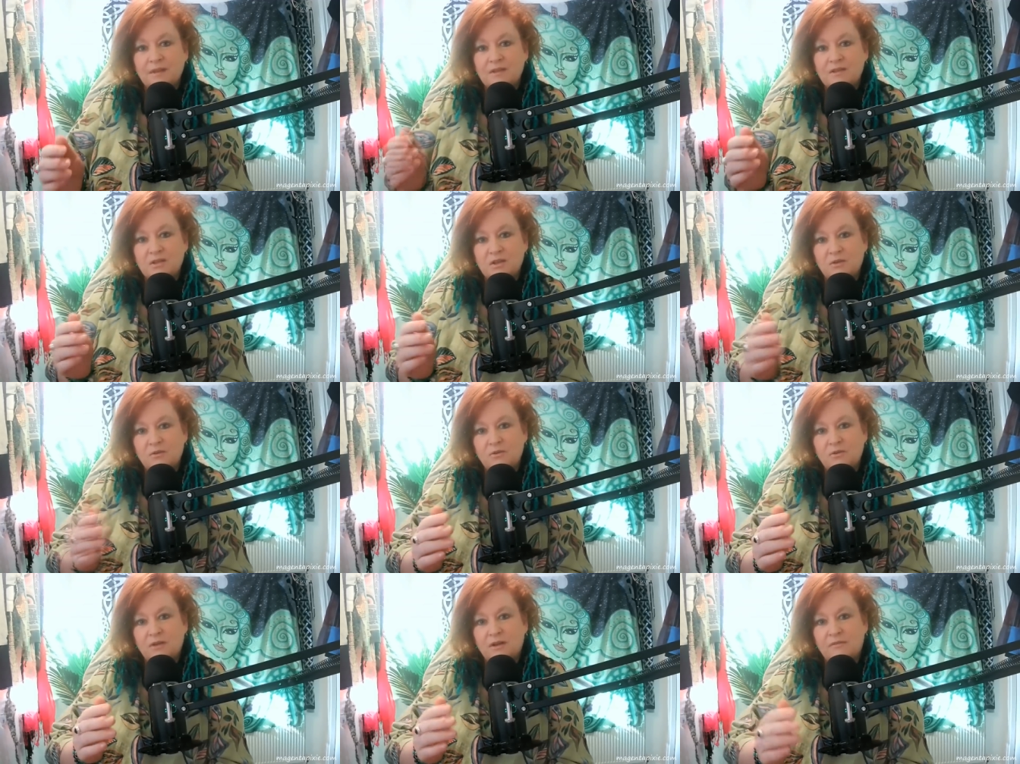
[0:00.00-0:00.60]

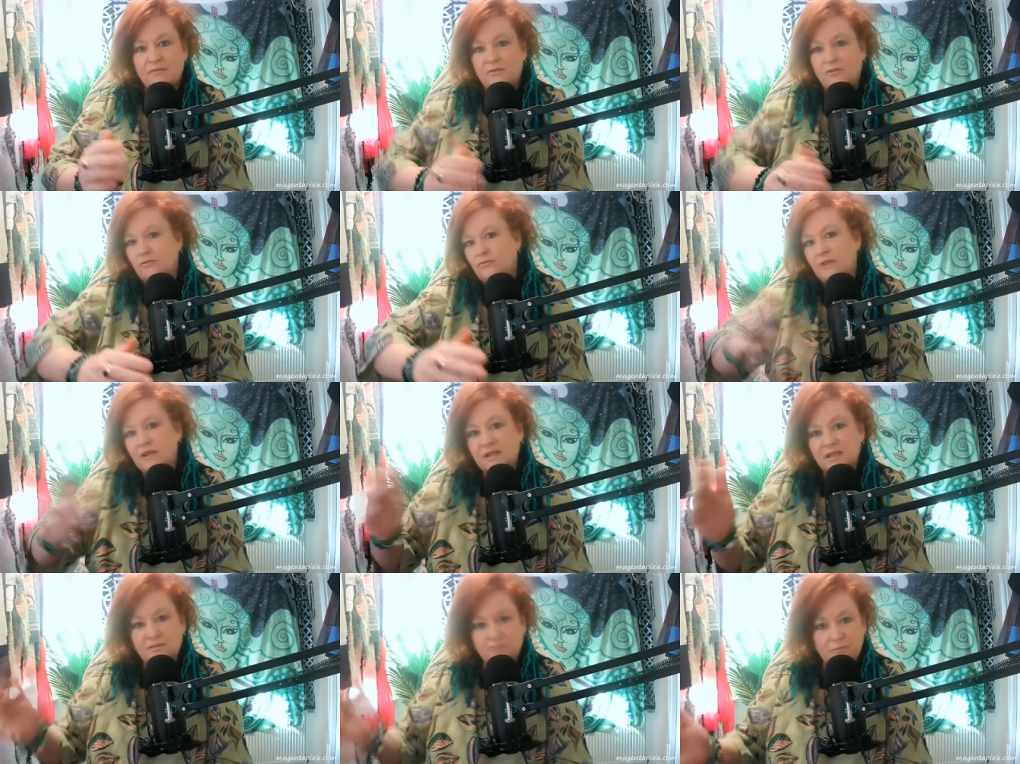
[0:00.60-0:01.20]
So you could have
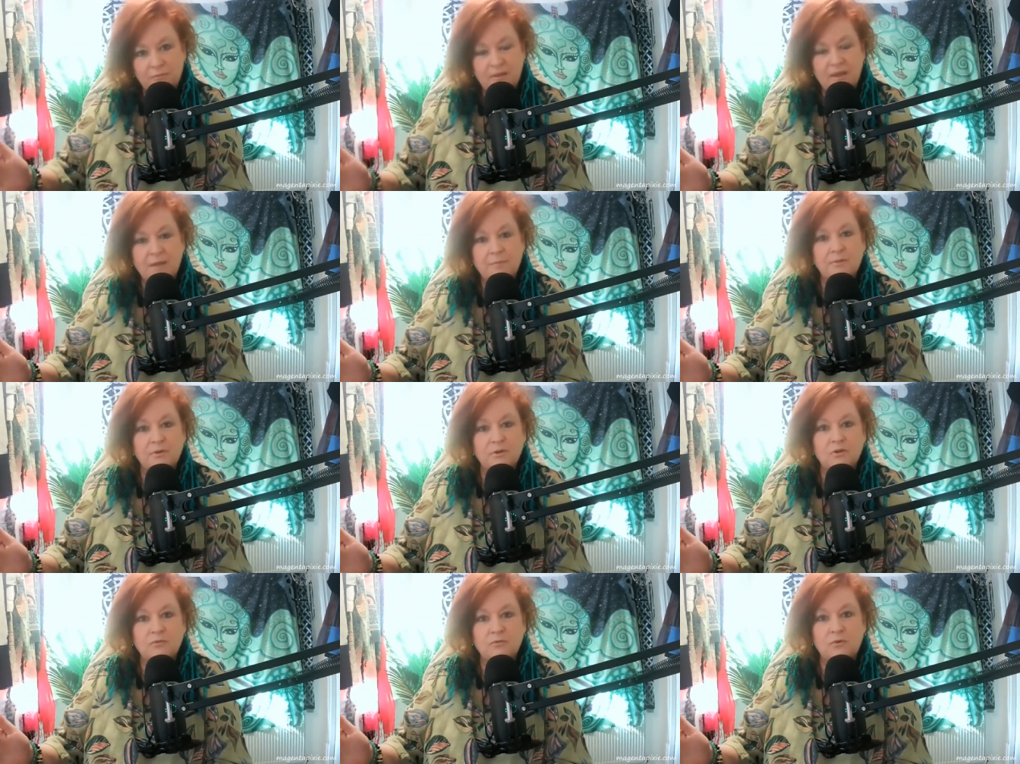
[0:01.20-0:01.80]
3 different
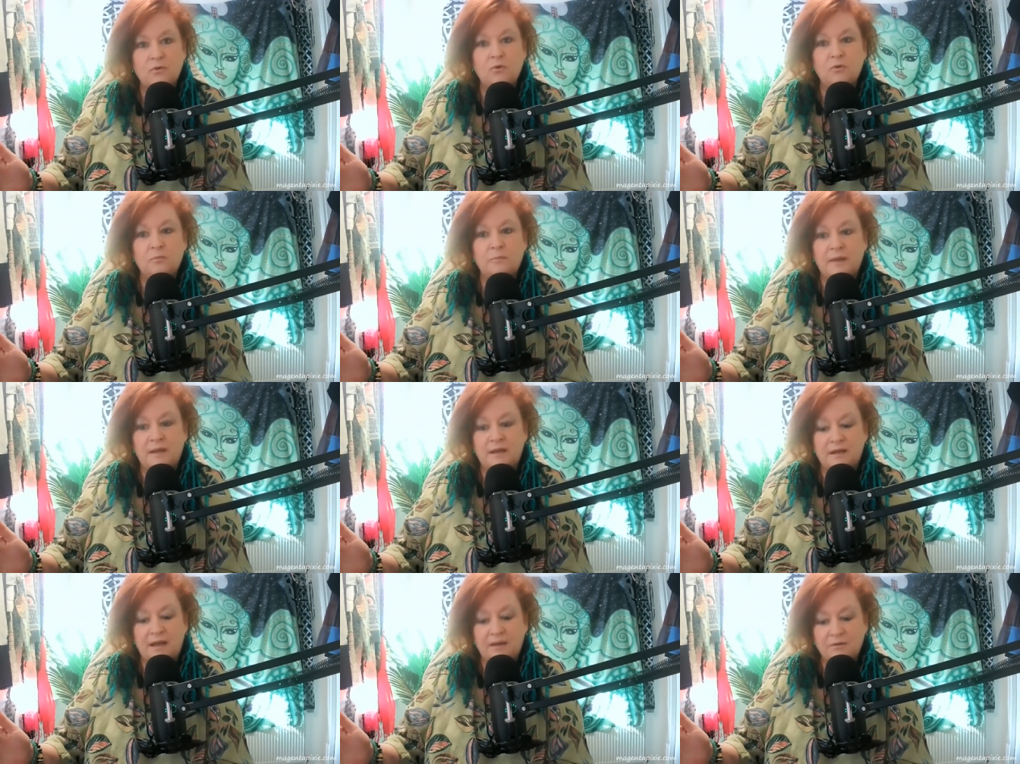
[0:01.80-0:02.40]
people who've all
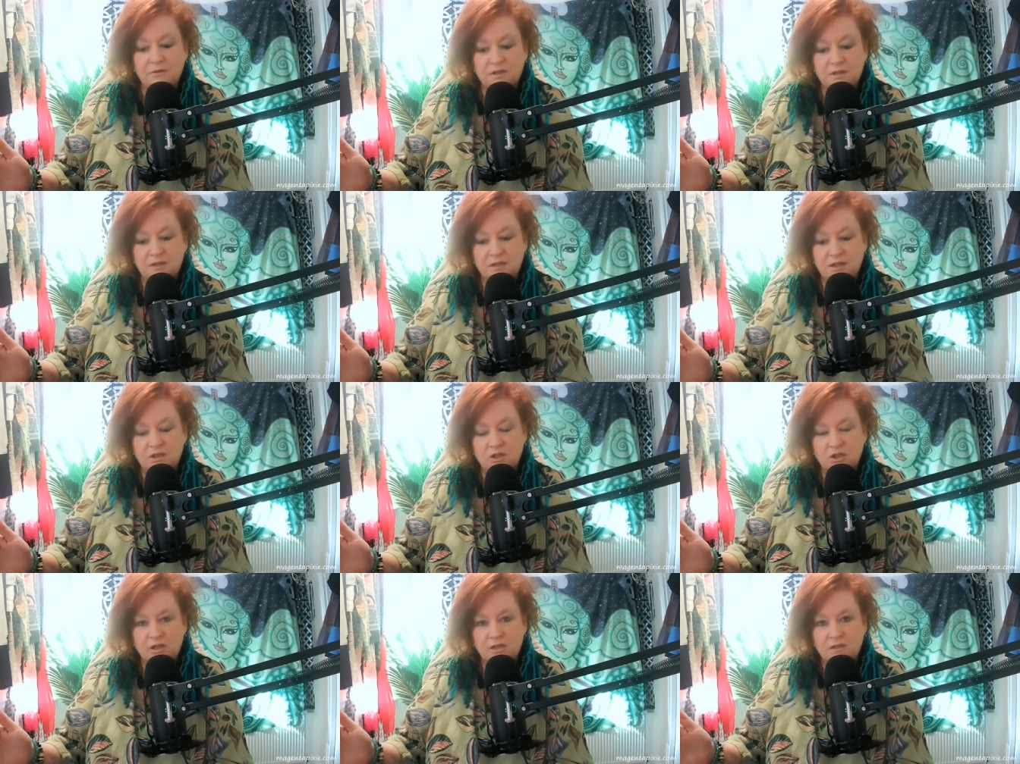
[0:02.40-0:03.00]
been out to
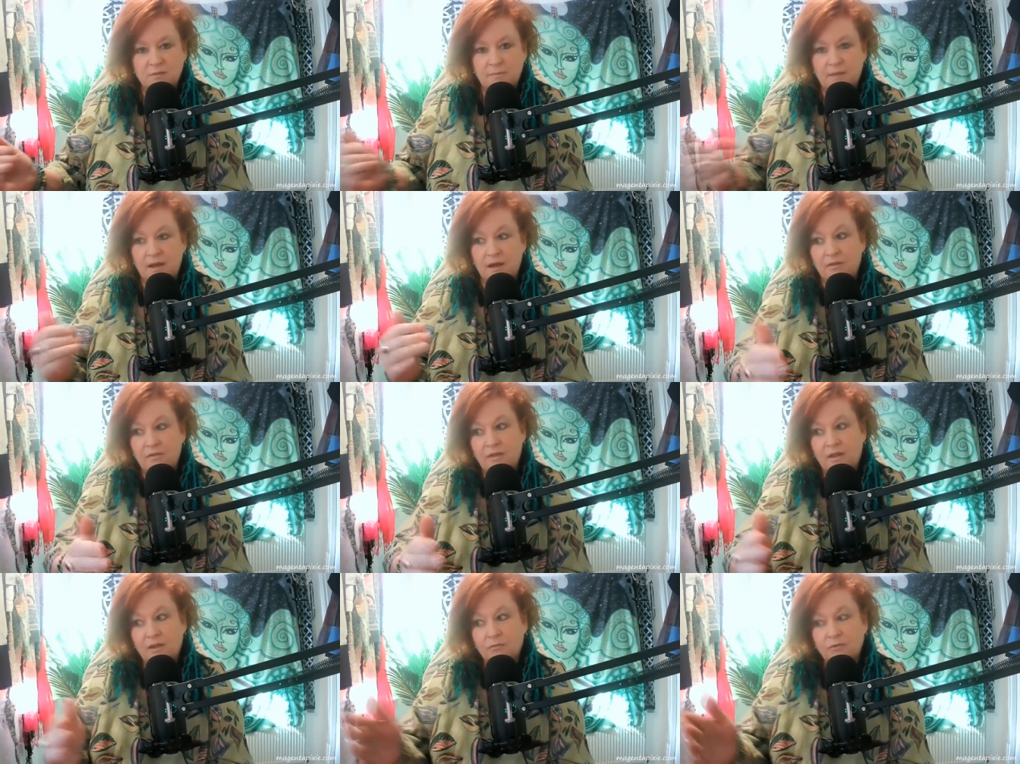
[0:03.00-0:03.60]
see
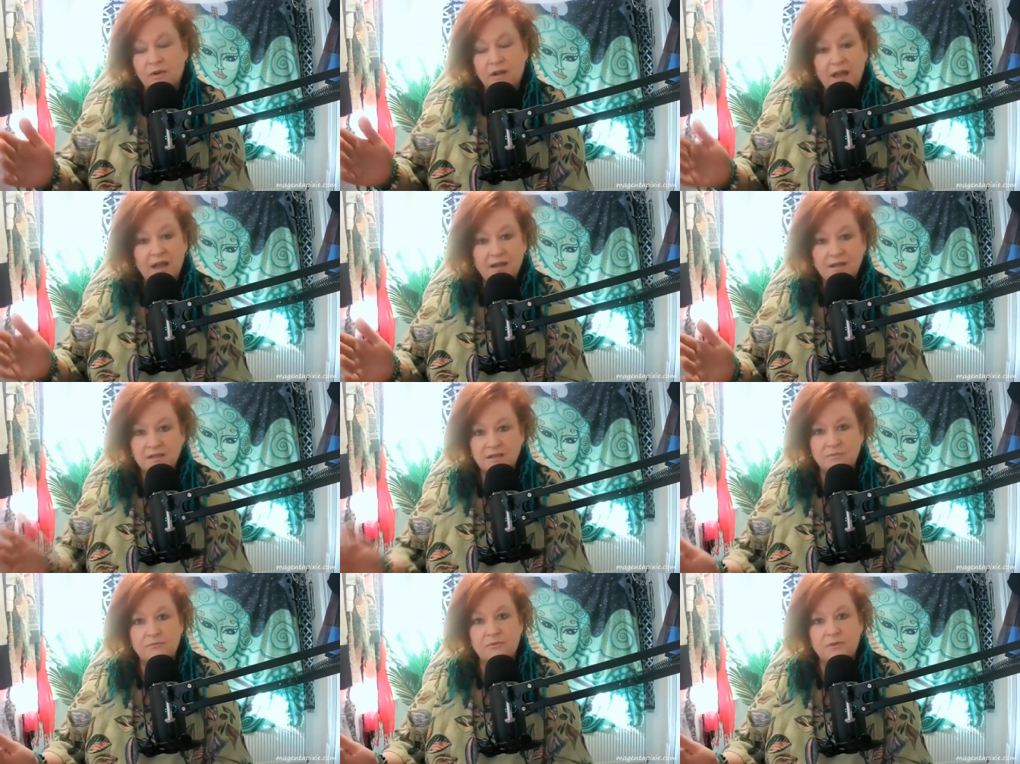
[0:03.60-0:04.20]
Jezebel, and they'll
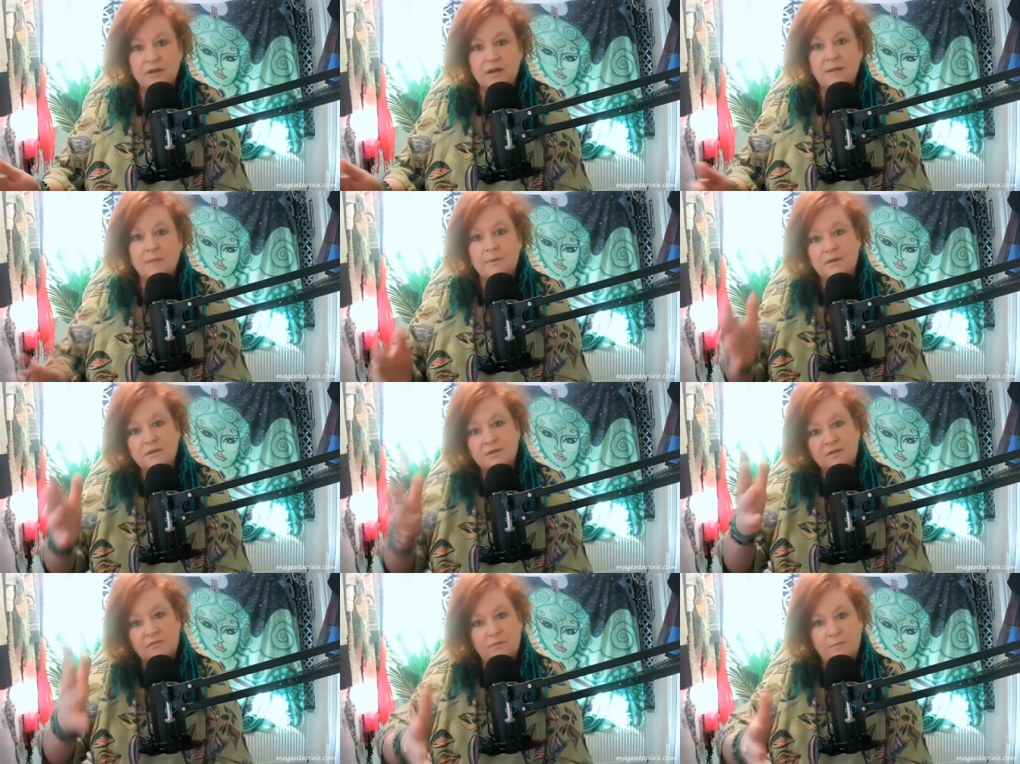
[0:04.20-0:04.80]
react differently
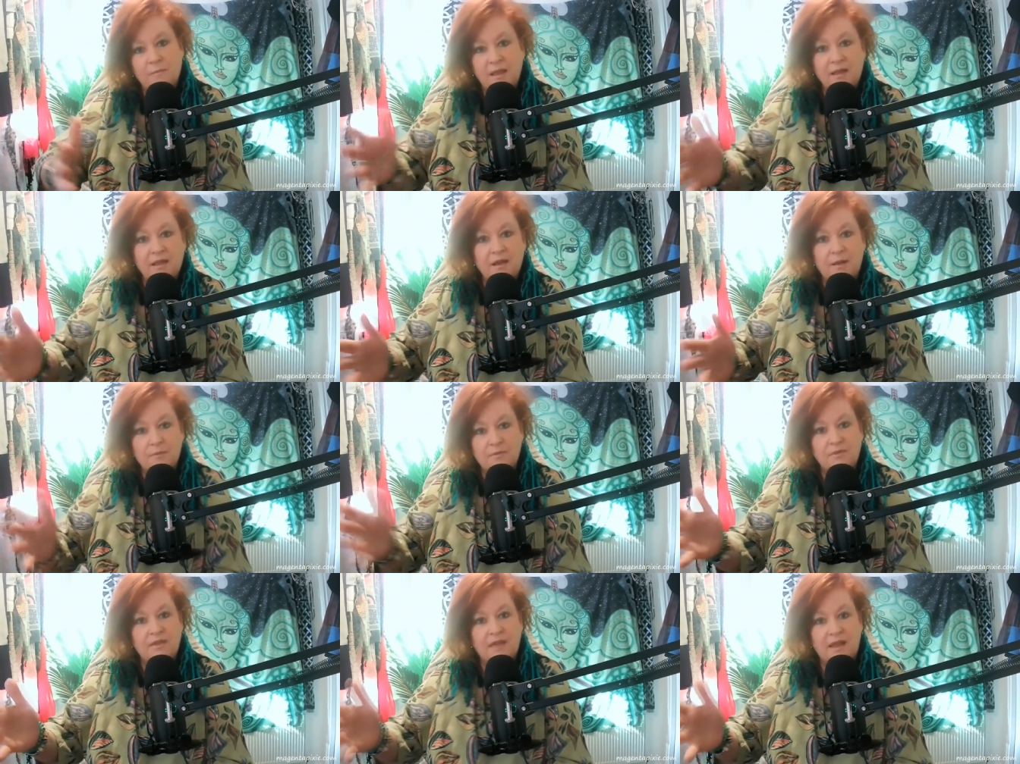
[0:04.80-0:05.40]
because of the
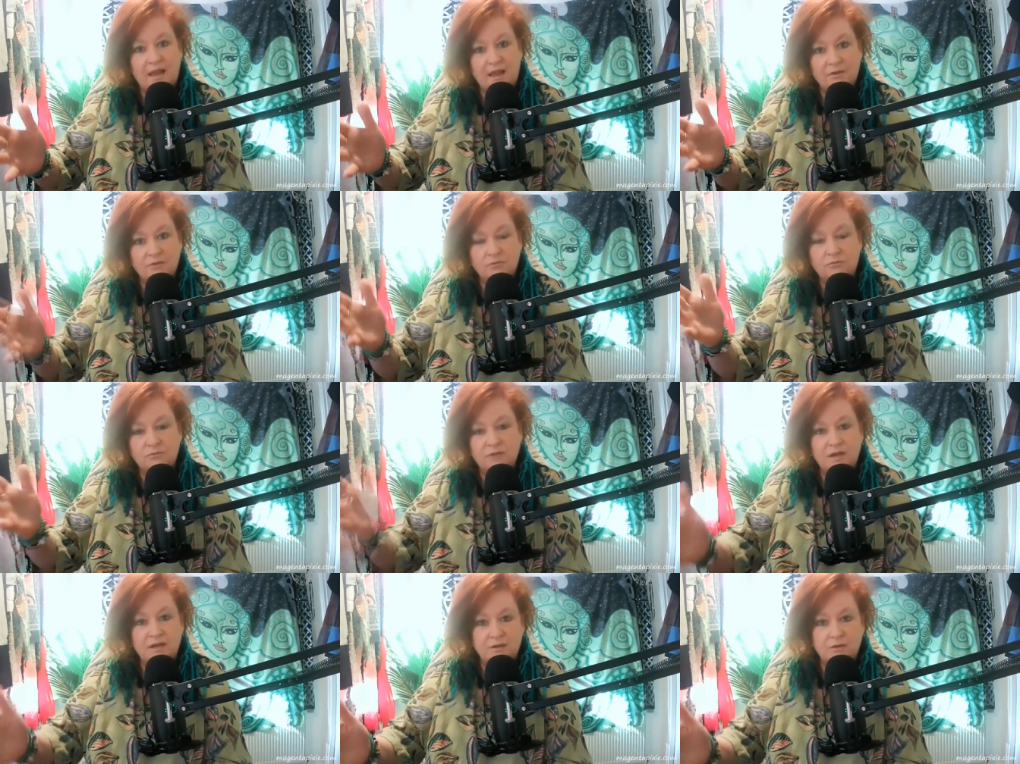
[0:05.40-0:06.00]
makeup that they had
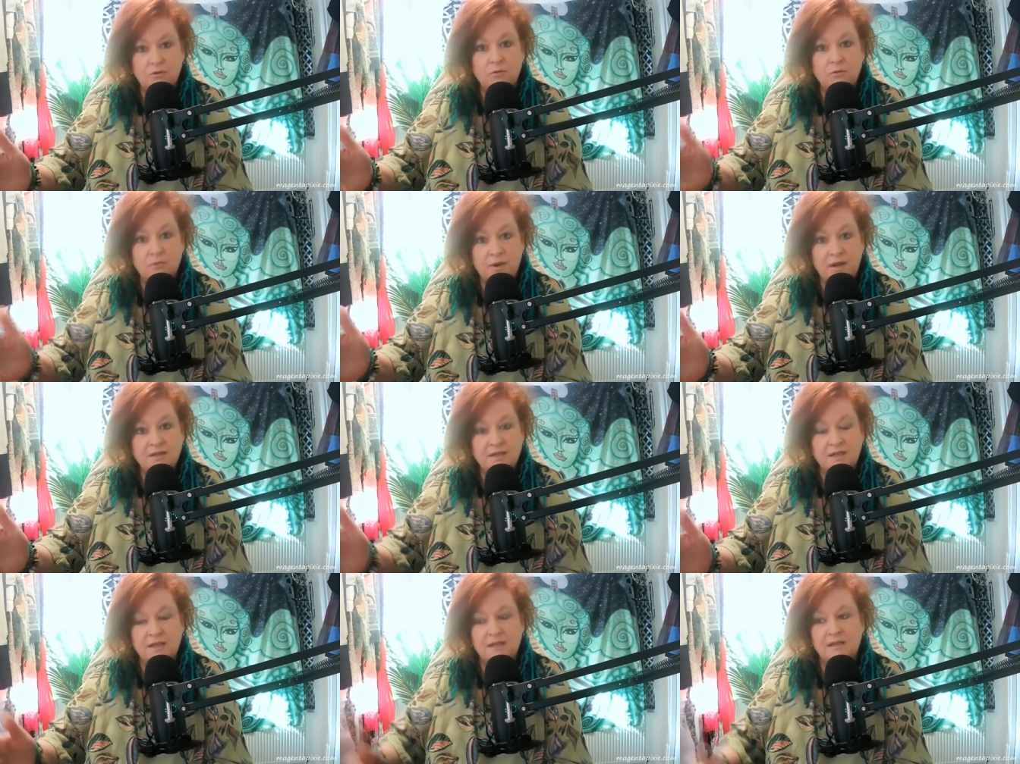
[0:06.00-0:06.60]

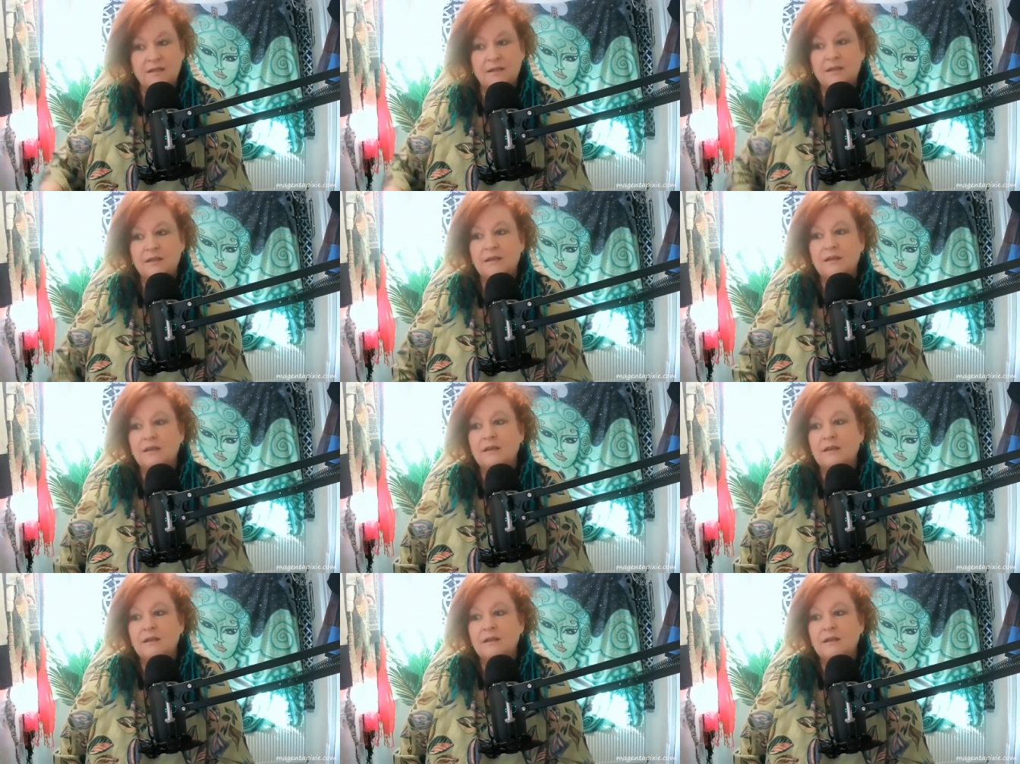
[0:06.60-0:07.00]
already.